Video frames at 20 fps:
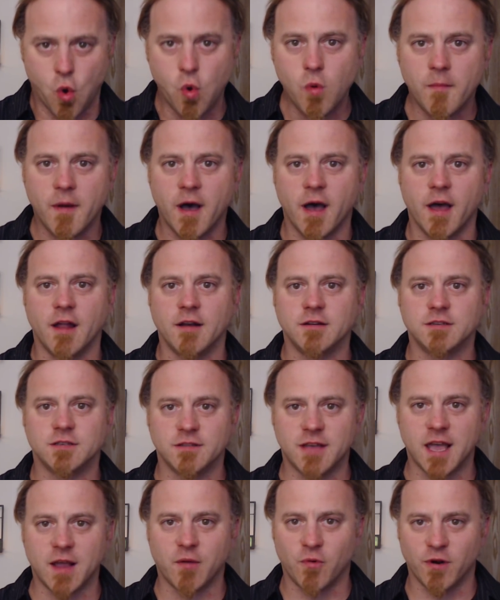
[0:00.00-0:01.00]
much.
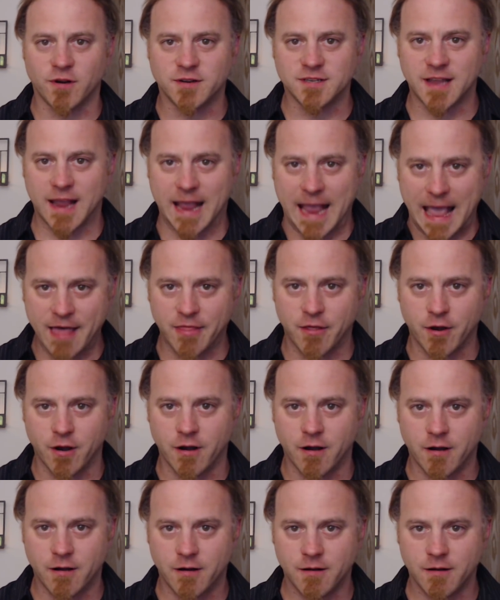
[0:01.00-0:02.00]
Like we're together.